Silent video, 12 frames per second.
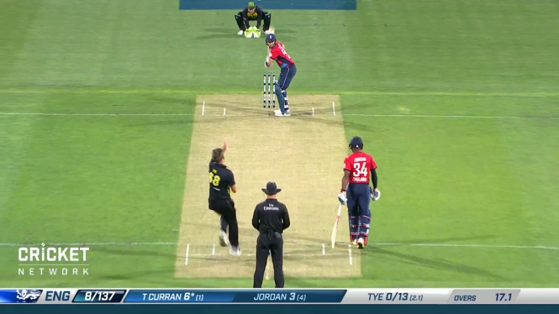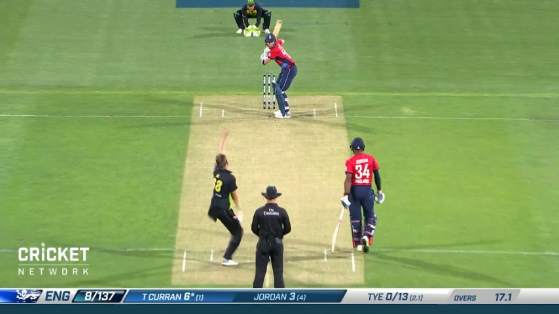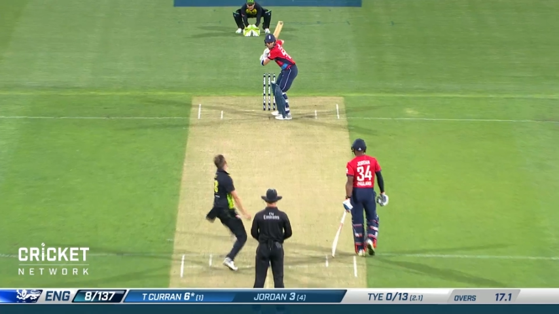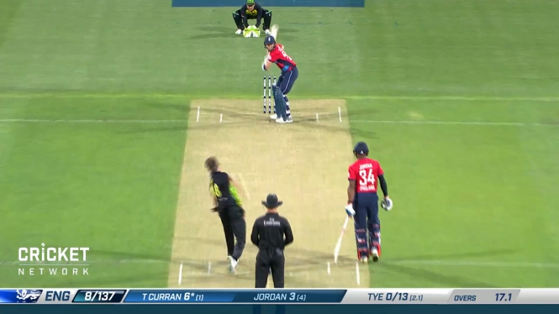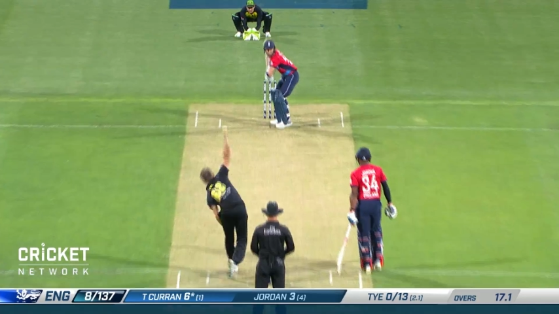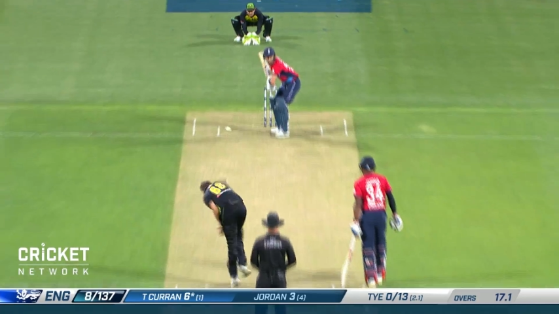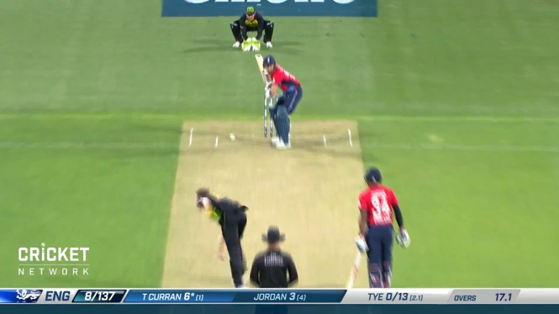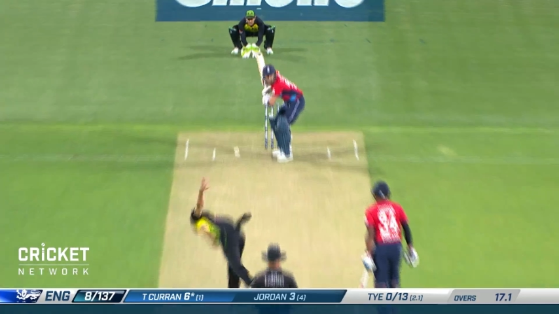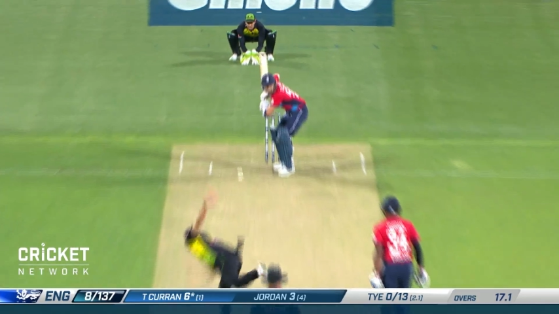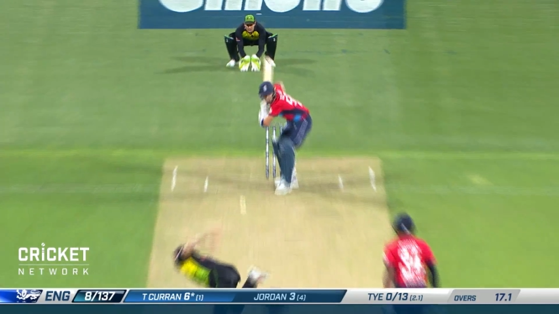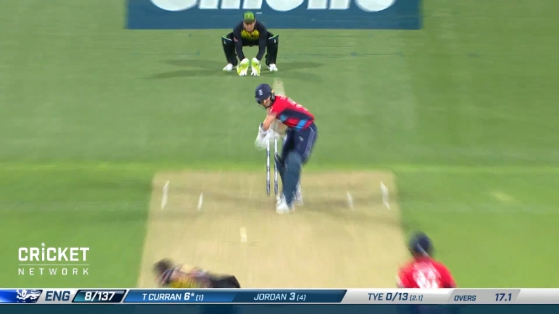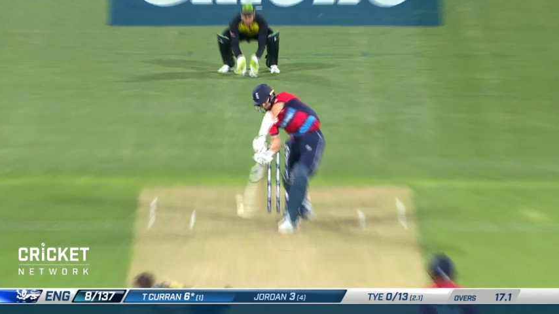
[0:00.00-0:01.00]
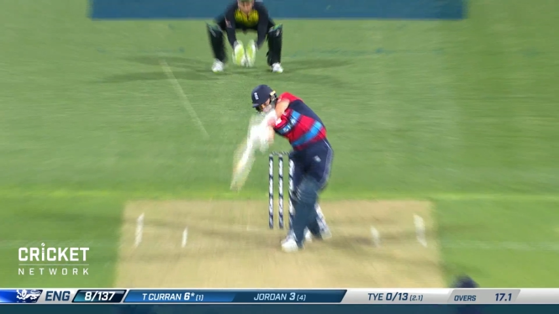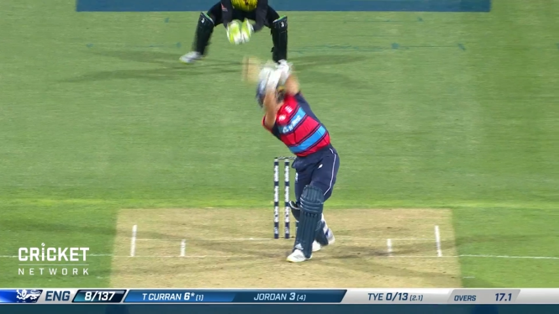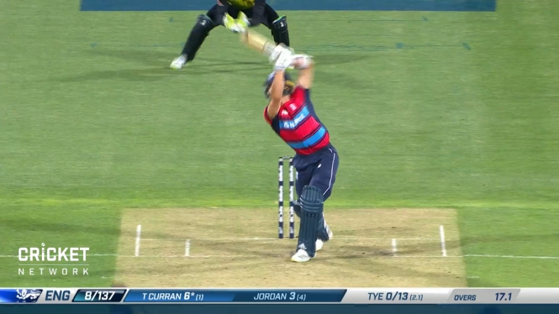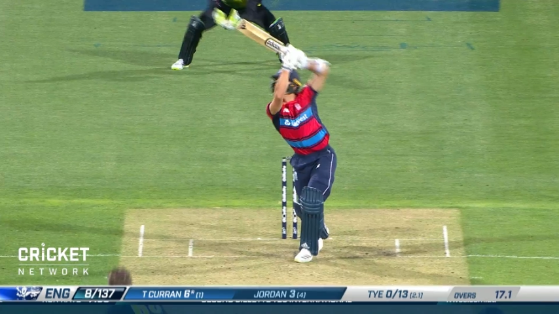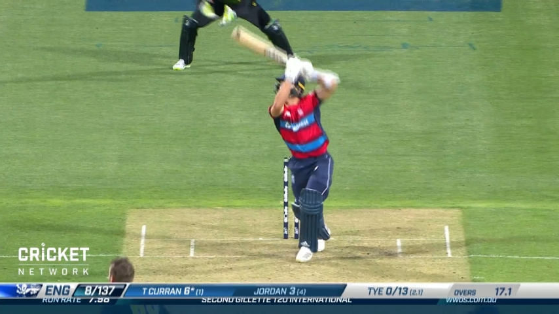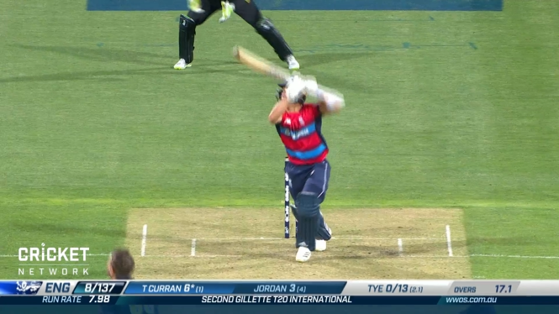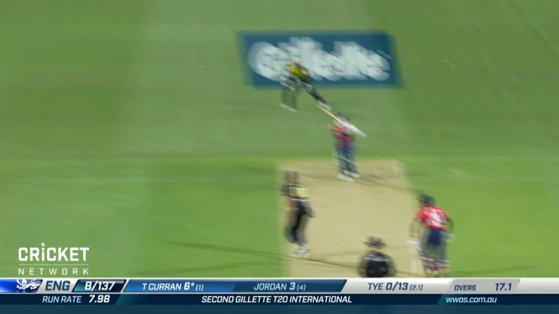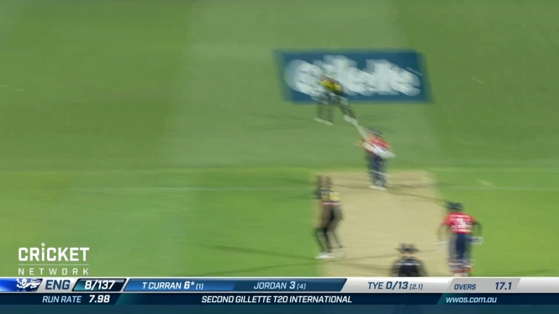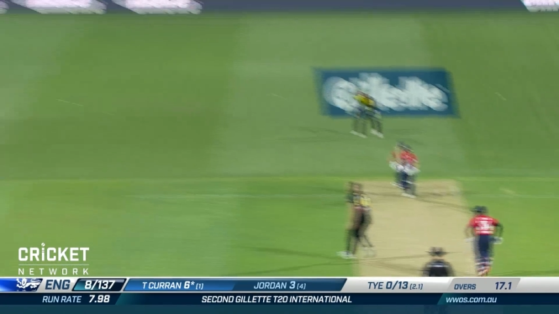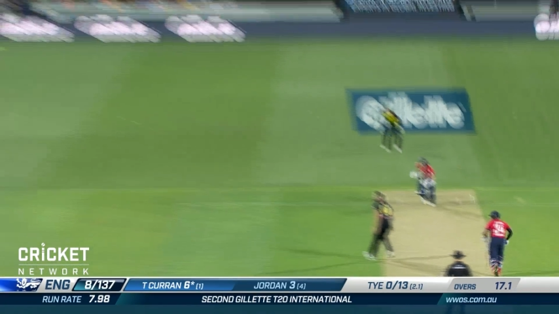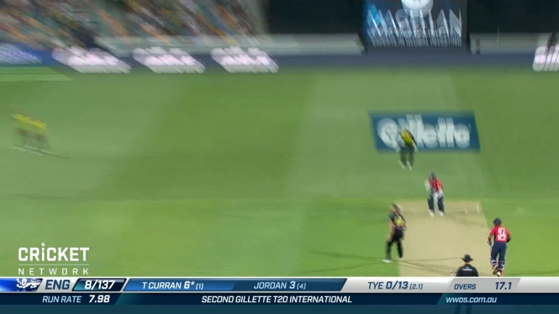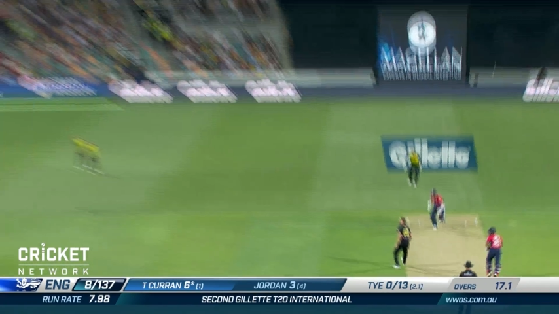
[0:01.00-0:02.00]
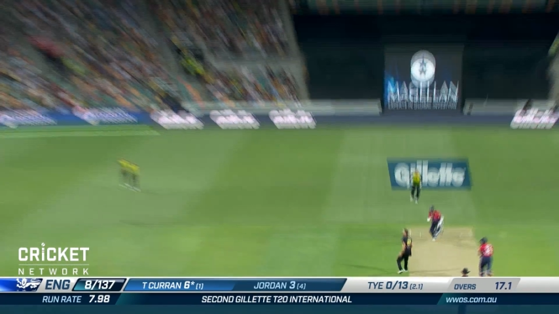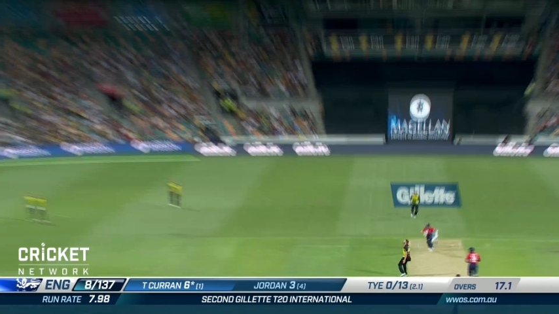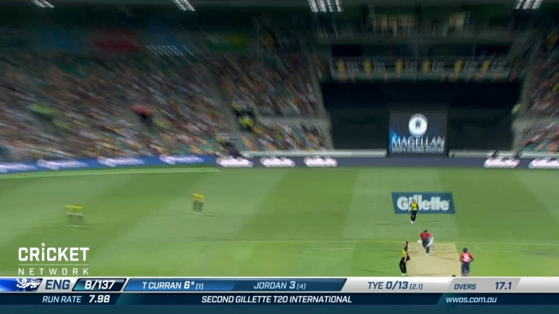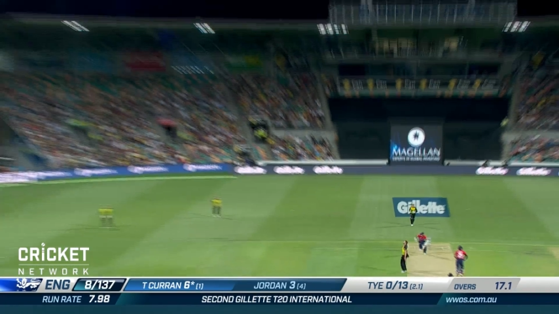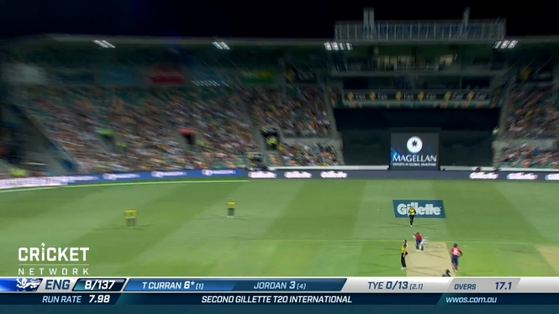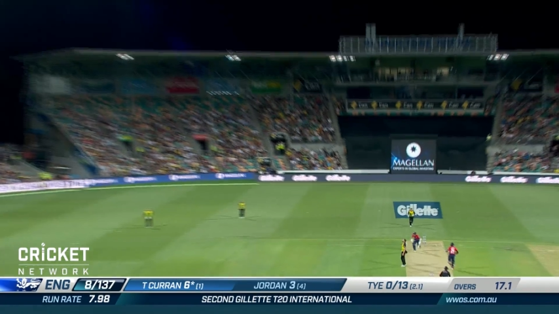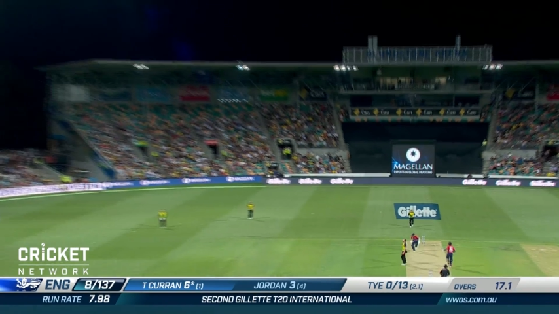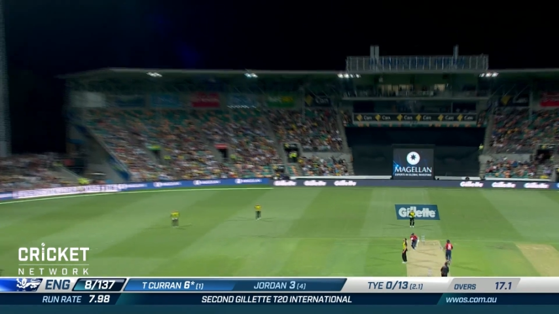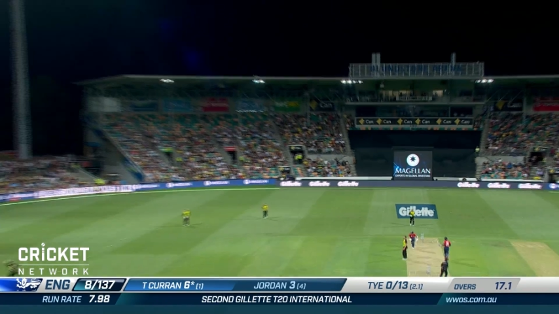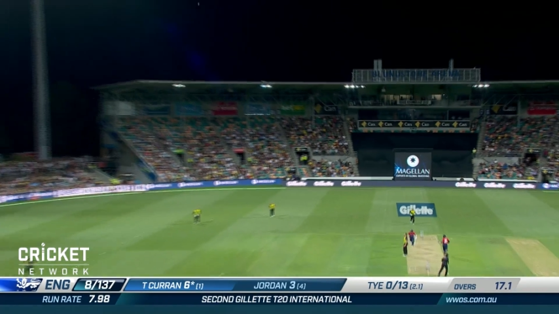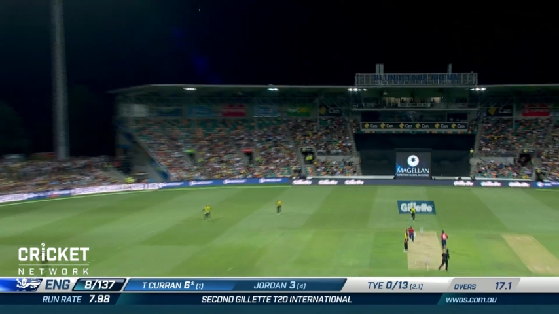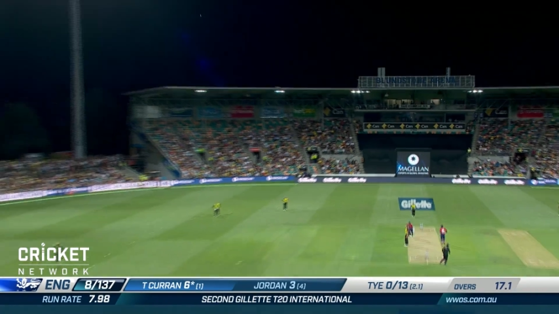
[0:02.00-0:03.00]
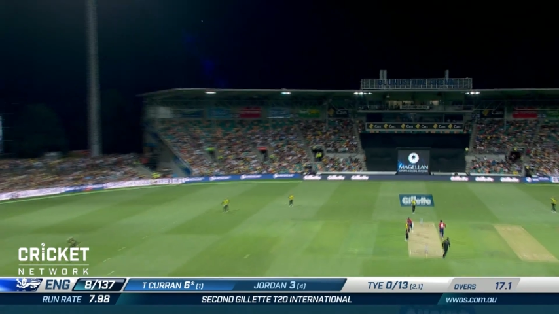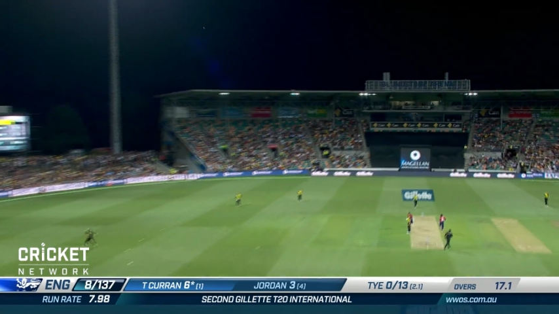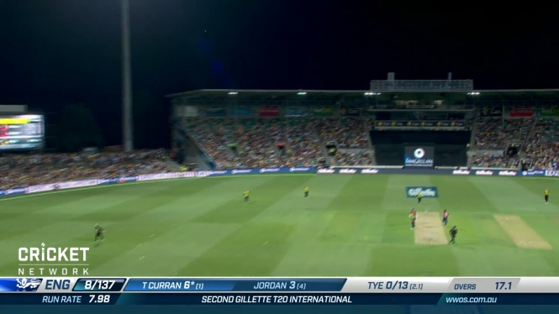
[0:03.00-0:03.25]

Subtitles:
No face is visible, so there are no lips to read.